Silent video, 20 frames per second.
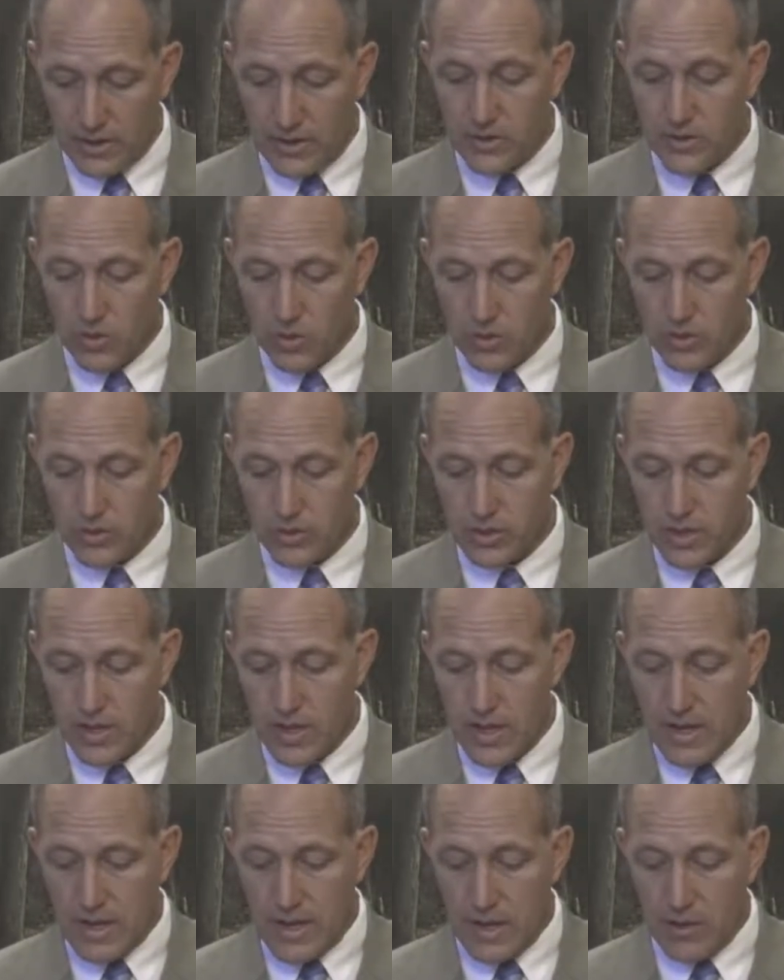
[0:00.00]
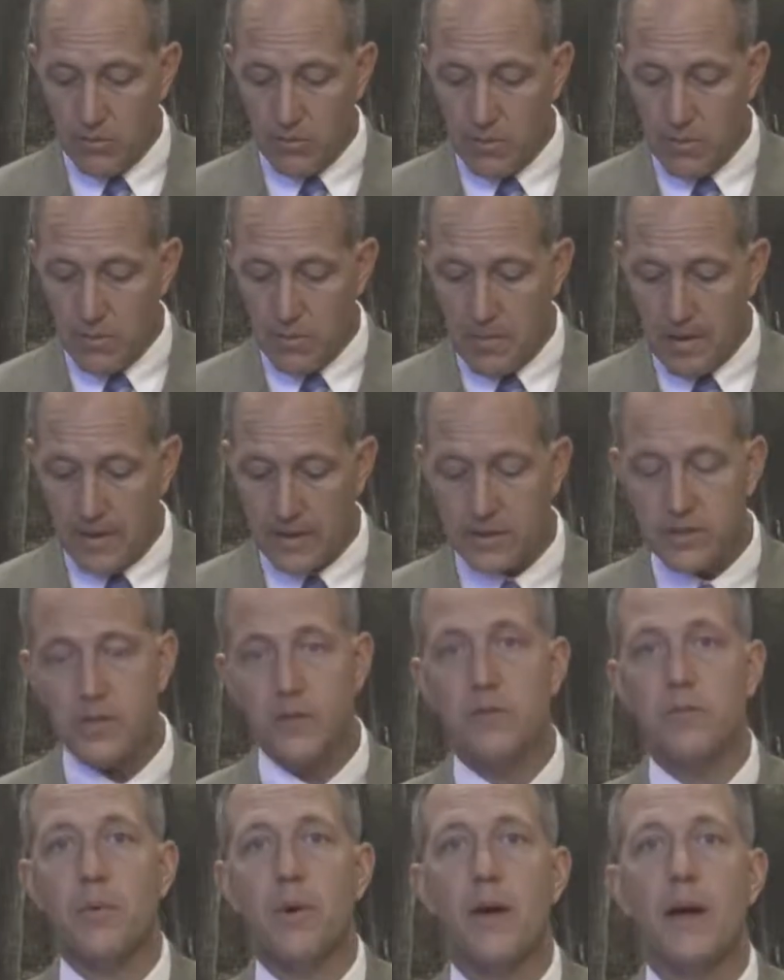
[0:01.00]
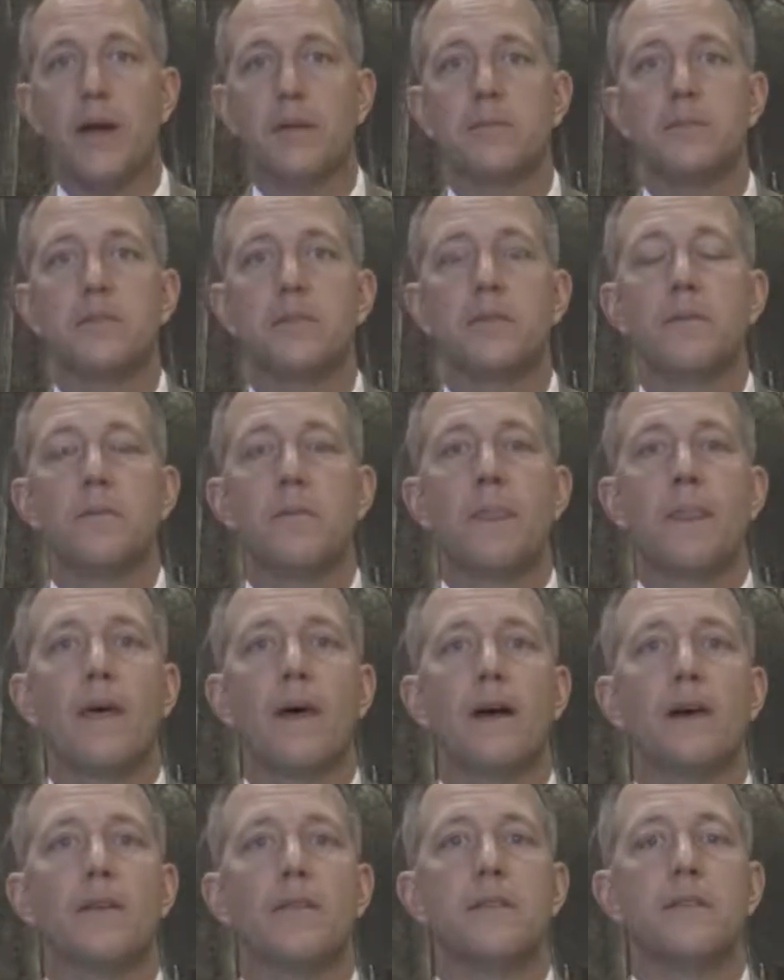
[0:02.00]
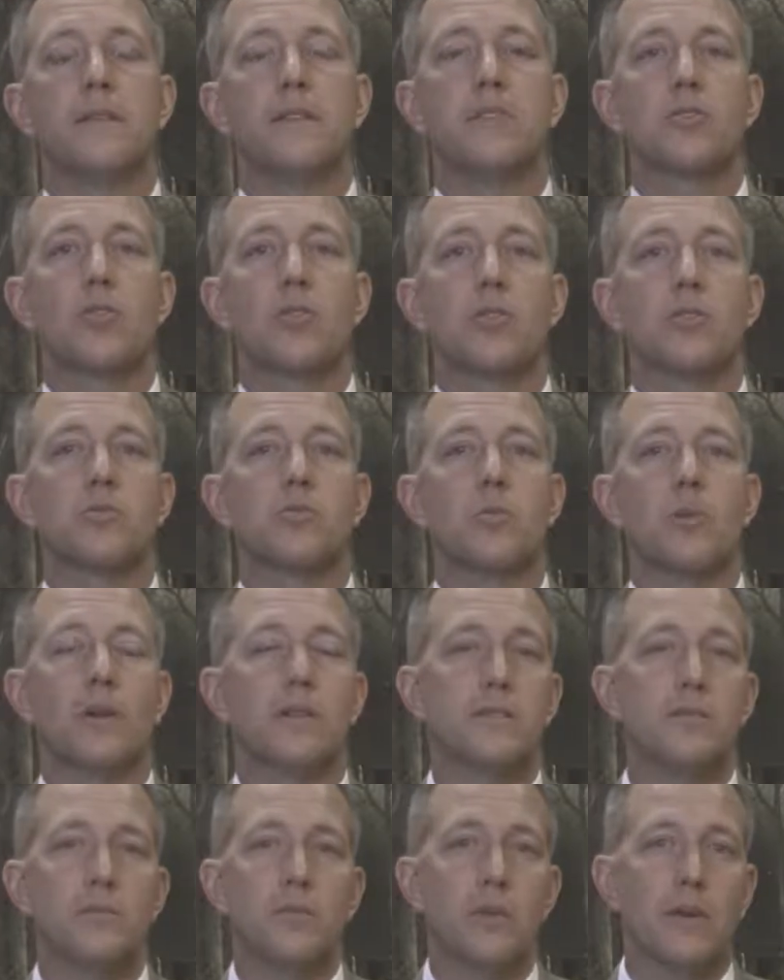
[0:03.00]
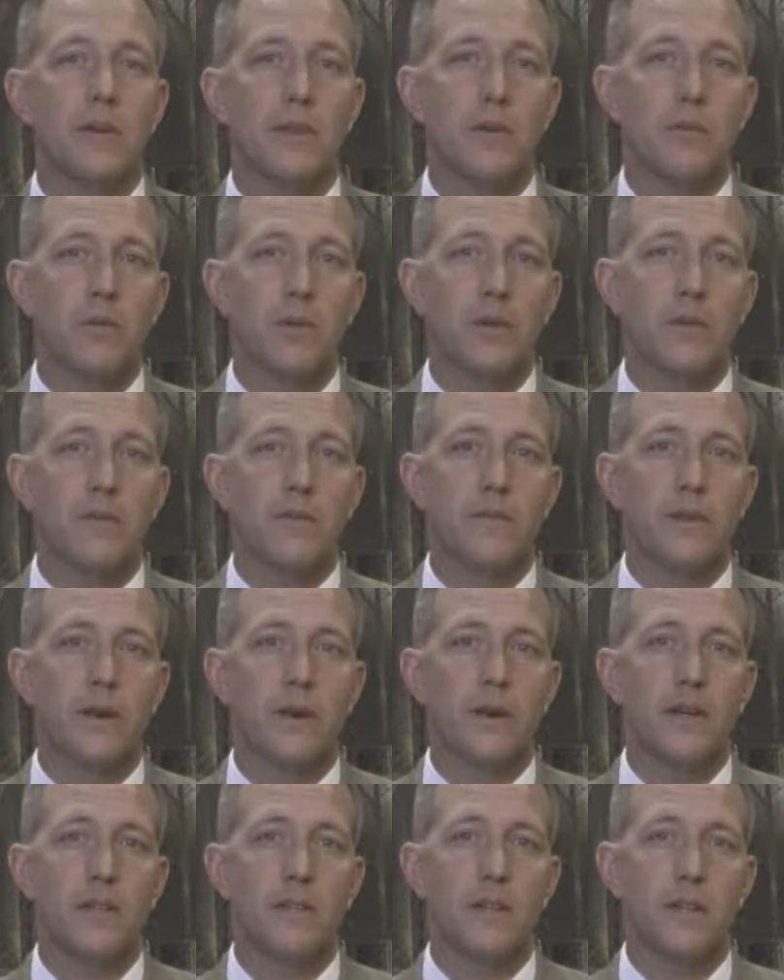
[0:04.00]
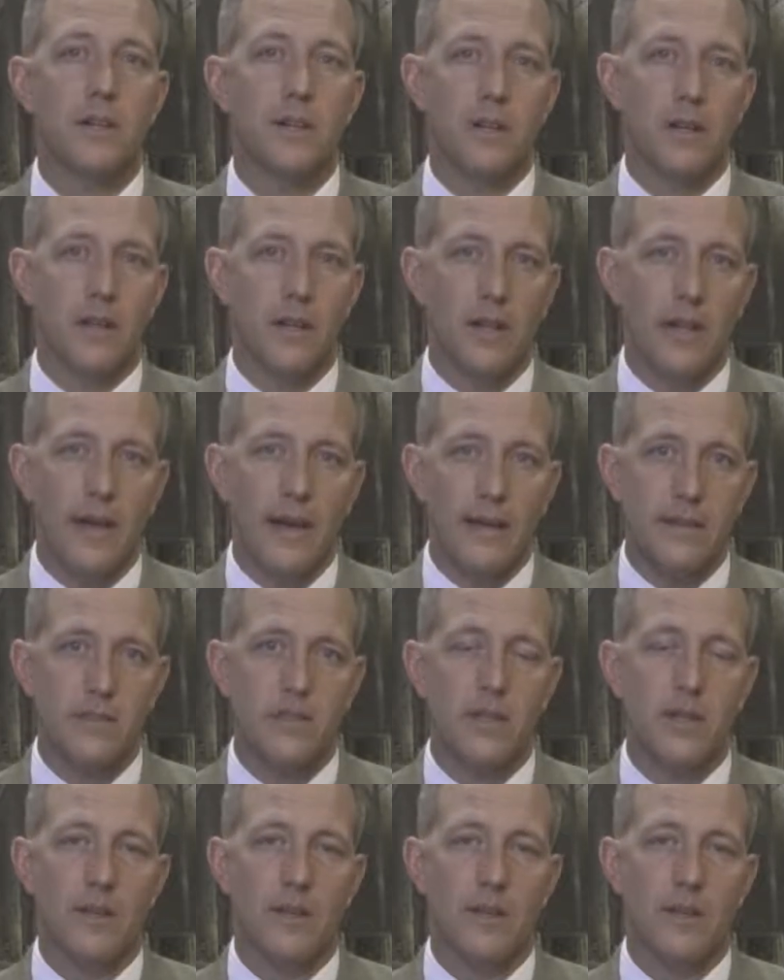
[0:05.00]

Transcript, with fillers: discourse. It would be best if perhaps the discourse wasn't one that we've done in class.